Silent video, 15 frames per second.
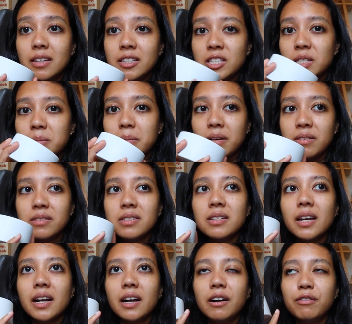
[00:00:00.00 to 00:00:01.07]
It smells
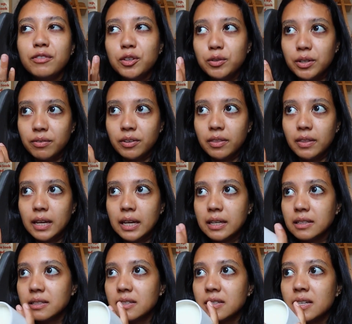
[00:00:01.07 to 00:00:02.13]
like a few different
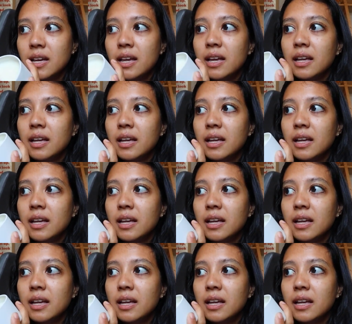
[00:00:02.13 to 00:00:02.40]
things.